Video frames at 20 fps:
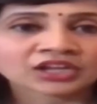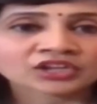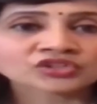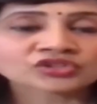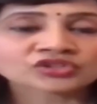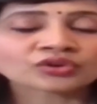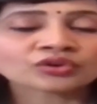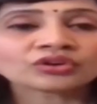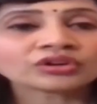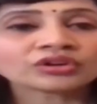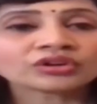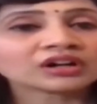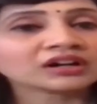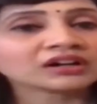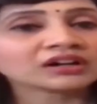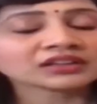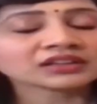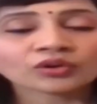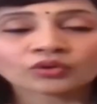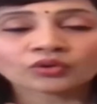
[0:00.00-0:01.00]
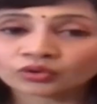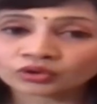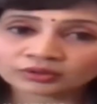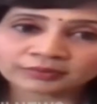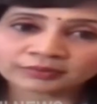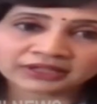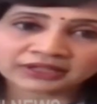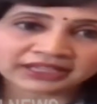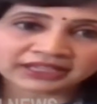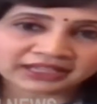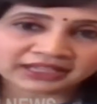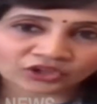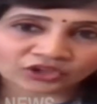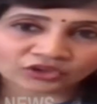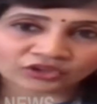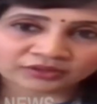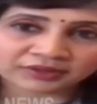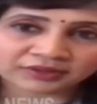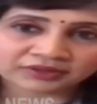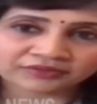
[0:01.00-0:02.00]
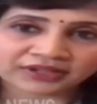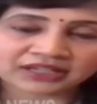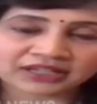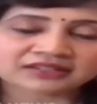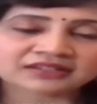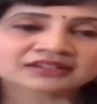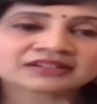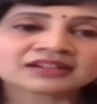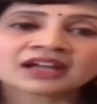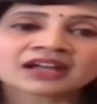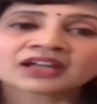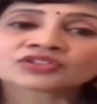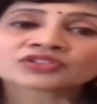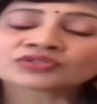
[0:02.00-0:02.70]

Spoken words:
So the whole building cannot be affected.